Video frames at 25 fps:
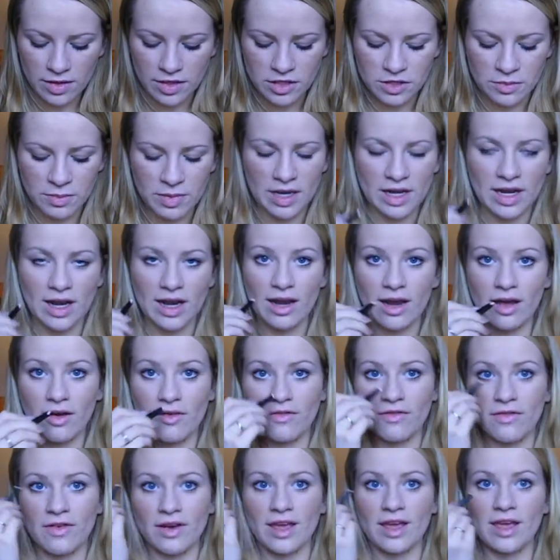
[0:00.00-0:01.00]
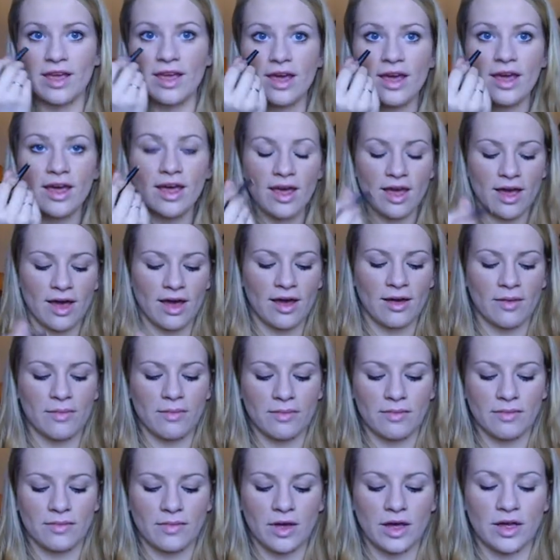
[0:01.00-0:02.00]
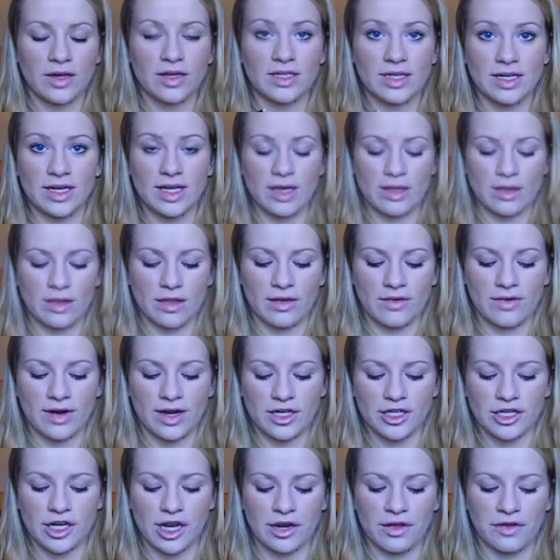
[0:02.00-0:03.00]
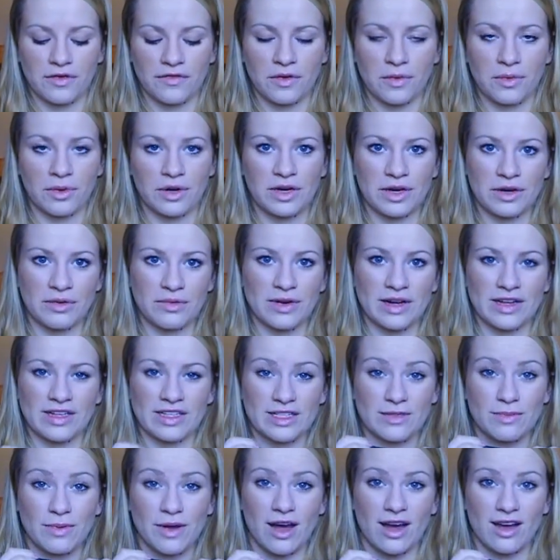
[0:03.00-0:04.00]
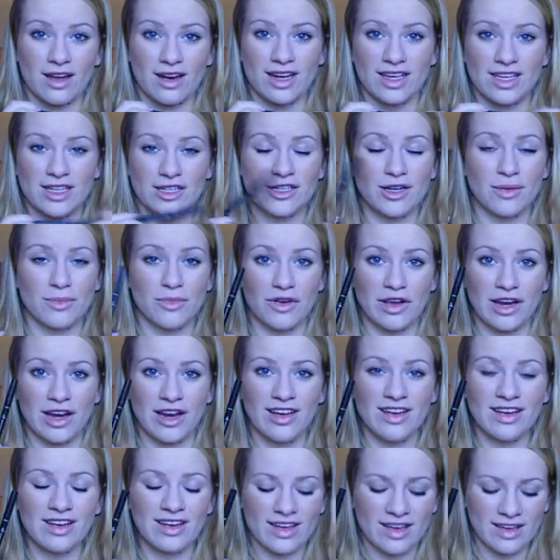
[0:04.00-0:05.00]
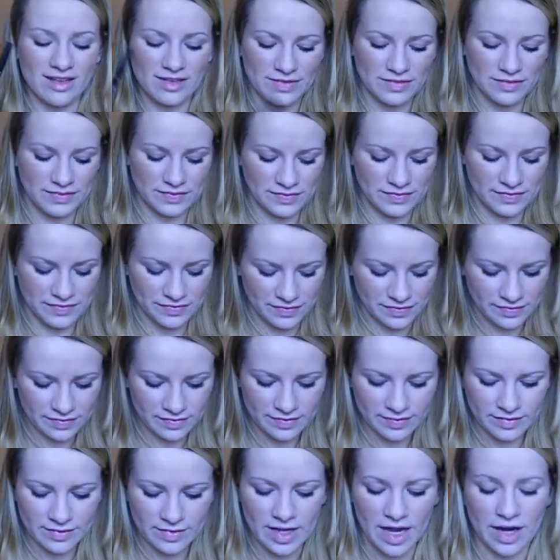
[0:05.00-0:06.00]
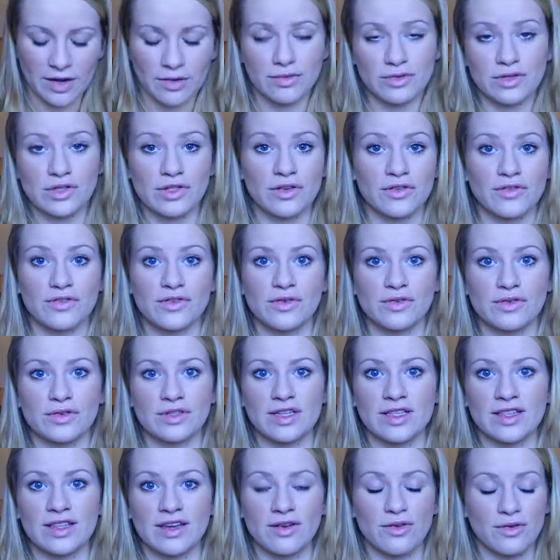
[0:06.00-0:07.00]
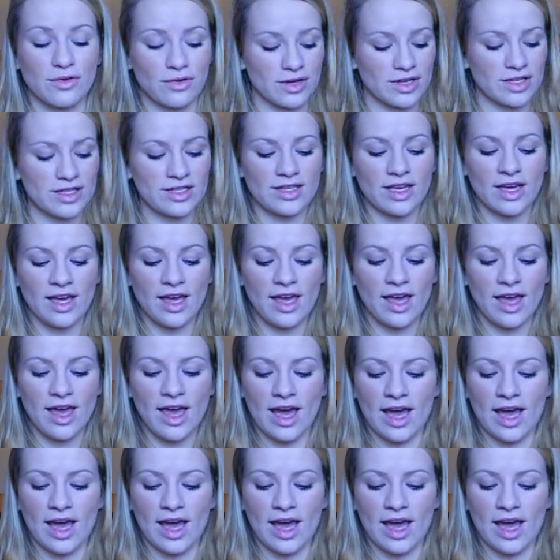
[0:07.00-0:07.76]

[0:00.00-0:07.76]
But this would be lovely underneath your eyeshadow if you wanted a really sparkly, shimmery look. And also, of course, in the corners.